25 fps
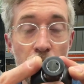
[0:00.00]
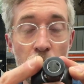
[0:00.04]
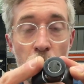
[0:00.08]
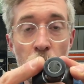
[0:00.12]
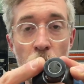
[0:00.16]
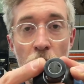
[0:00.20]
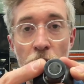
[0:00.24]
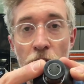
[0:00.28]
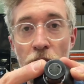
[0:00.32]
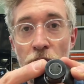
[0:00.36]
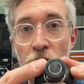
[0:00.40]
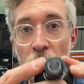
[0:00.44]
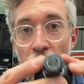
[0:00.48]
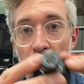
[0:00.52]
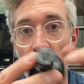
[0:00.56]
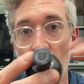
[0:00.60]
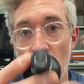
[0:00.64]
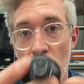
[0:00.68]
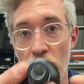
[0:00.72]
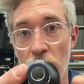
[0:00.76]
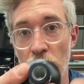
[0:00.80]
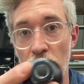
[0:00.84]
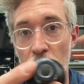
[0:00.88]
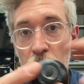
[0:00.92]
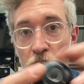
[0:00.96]
And we fit the
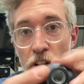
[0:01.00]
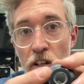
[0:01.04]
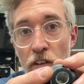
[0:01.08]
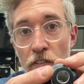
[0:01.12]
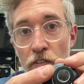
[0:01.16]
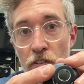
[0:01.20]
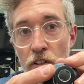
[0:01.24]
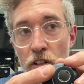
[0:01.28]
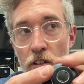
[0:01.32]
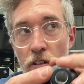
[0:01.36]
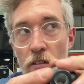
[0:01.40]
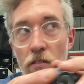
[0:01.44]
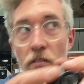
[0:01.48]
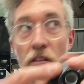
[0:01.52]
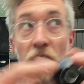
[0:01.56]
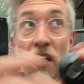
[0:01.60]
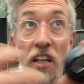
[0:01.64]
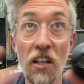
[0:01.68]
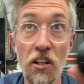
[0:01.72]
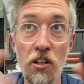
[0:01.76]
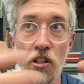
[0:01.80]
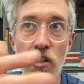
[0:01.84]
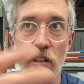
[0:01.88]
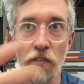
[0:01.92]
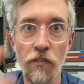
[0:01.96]
slick shift
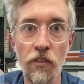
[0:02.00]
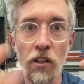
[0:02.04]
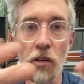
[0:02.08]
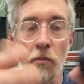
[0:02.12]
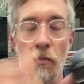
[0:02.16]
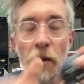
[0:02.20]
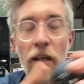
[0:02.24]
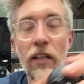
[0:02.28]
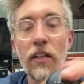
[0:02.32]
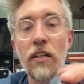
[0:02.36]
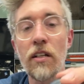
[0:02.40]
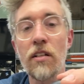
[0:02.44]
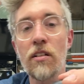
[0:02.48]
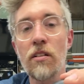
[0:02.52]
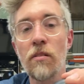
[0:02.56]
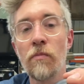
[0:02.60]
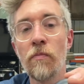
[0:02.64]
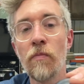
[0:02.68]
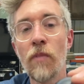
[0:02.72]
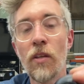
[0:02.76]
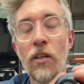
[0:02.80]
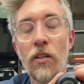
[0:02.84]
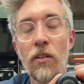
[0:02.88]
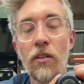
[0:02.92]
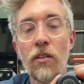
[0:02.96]
gear shifting mechanism
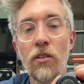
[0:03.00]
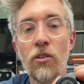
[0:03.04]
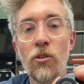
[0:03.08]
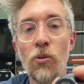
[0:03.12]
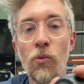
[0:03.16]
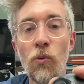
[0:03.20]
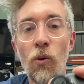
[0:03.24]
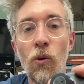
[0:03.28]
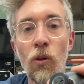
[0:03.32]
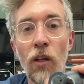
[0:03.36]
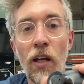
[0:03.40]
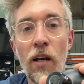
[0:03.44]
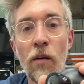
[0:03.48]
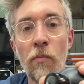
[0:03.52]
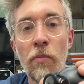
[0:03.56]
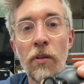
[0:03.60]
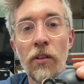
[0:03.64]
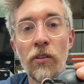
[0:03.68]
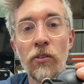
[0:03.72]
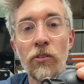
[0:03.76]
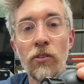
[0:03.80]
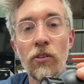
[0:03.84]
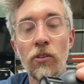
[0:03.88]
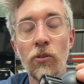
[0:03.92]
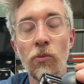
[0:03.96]
to all our
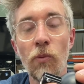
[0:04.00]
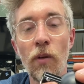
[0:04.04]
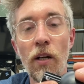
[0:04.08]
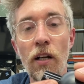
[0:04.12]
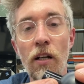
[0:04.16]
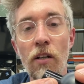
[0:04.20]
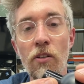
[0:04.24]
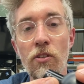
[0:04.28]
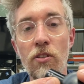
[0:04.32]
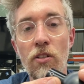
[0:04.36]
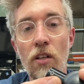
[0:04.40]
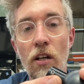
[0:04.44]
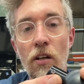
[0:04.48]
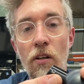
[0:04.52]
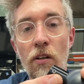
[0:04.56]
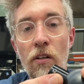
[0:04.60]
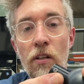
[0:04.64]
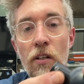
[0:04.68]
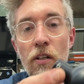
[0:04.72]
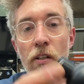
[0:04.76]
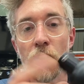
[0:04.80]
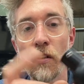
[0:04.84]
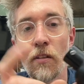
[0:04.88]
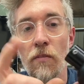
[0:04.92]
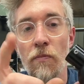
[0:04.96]
builds as well. So
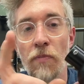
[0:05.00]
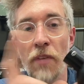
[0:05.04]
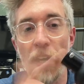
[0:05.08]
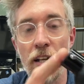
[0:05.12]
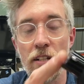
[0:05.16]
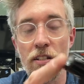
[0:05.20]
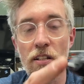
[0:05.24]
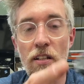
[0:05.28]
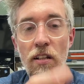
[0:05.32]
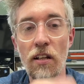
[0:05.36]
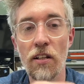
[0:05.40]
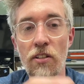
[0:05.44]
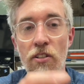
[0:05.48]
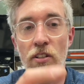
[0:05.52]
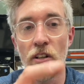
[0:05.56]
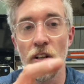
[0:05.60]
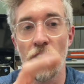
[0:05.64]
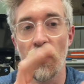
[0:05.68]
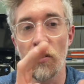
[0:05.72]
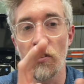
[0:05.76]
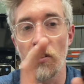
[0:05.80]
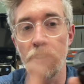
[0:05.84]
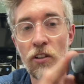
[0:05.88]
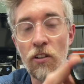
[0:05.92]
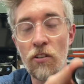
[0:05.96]
that slides
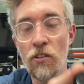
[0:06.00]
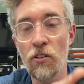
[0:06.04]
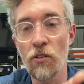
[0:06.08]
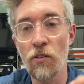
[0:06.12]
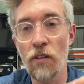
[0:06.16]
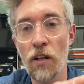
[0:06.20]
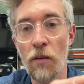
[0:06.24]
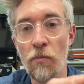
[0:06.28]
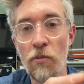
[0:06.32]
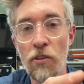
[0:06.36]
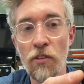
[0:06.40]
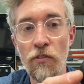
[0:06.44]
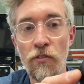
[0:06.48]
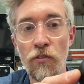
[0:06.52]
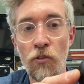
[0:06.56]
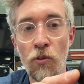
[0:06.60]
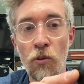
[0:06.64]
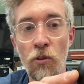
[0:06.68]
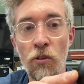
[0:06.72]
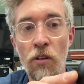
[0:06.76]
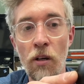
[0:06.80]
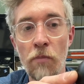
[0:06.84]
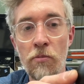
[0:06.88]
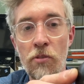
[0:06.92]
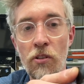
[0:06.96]
on. You can do it up with the 4
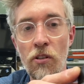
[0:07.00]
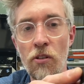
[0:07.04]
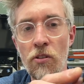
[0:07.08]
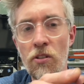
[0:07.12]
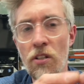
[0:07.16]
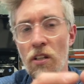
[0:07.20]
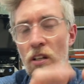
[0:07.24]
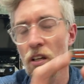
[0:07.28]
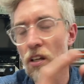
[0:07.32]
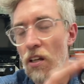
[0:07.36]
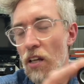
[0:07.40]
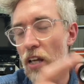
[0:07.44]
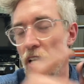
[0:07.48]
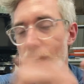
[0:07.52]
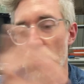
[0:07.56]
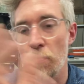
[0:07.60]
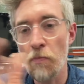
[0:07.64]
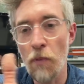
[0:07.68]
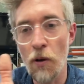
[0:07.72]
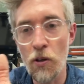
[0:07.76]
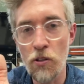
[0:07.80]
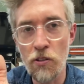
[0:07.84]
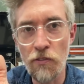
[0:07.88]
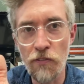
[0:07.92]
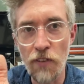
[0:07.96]
grub screws.
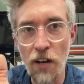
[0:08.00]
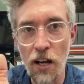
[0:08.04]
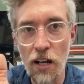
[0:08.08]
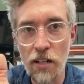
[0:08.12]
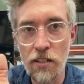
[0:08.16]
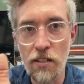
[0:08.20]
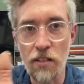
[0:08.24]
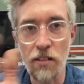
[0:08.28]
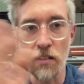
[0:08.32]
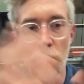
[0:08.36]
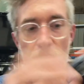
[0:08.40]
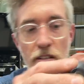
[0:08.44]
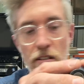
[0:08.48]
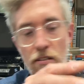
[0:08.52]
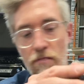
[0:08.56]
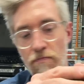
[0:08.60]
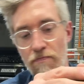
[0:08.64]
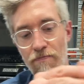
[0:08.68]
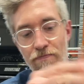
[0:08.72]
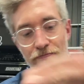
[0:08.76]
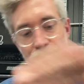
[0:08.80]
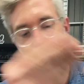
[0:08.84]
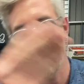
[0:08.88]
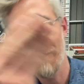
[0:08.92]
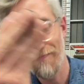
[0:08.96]
Exposed fasteners,
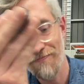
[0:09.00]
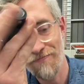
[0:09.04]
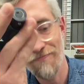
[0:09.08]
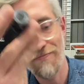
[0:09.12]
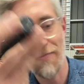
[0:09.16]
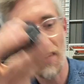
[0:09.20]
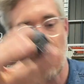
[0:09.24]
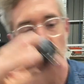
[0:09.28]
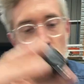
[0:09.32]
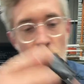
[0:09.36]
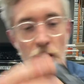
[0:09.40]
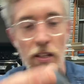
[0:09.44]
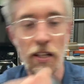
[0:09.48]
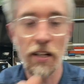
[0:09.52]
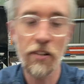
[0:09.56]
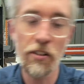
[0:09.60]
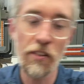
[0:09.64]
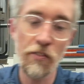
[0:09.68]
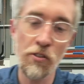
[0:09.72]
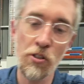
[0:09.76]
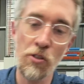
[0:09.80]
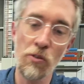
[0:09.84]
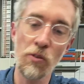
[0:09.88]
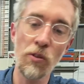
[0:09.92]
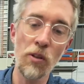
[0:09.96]
that's what Land
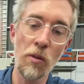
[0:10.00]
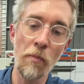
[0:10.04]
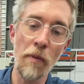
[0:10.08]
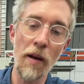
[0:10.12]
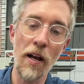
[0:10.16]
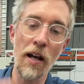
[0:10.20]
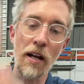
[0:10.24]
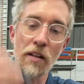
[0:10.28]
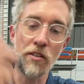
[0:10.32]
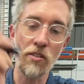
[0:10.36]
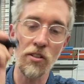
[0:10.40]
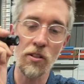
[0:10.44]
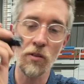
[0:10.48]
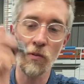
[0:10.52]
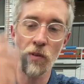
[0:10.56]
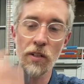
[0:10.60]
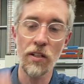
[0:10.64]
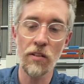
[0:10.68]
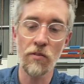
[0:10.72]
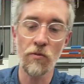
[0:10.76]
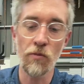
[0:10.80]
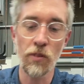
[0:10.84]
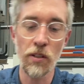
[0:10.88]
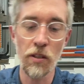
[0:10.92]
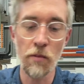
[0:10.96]
Rovers are all about. So we
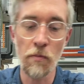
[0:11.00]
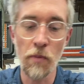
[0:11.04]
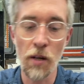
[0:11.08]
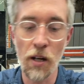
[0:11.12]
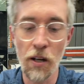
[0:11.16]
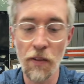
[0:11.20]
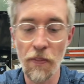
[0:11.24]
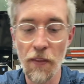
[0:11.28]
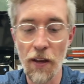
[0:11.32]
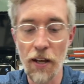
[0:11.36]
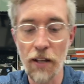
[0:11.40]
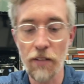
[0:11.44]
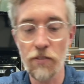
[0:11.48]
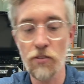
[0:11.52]
didn't really mind that.